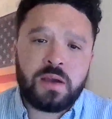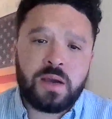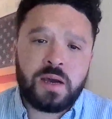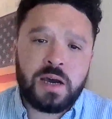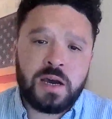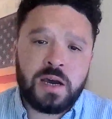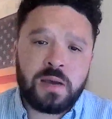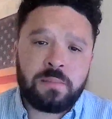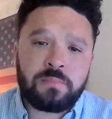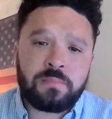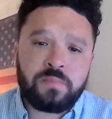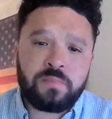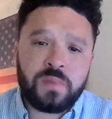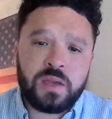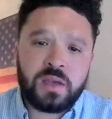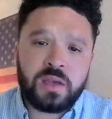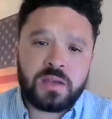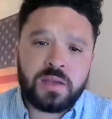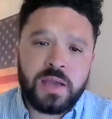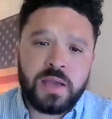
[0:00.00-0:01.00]

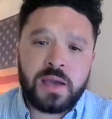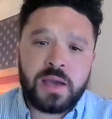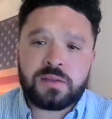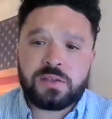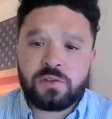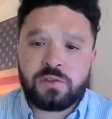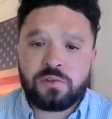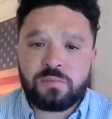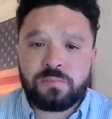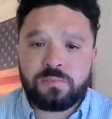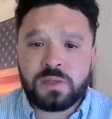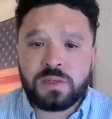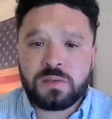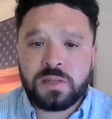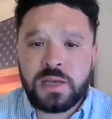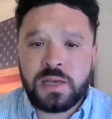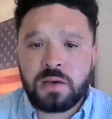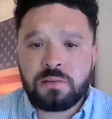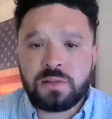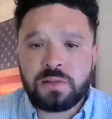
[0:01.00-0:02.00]
and how to
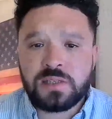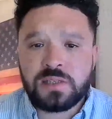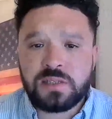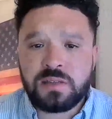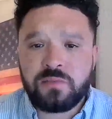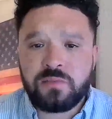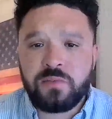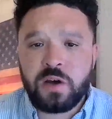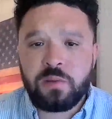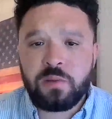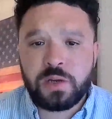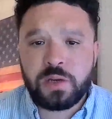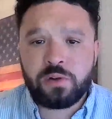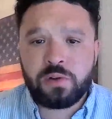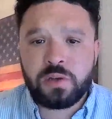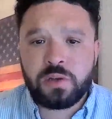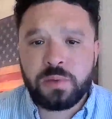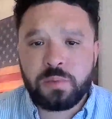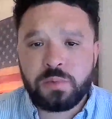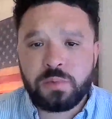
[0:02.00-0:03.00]
build out this development
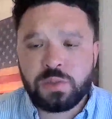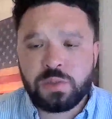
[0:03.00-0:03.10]
agreement,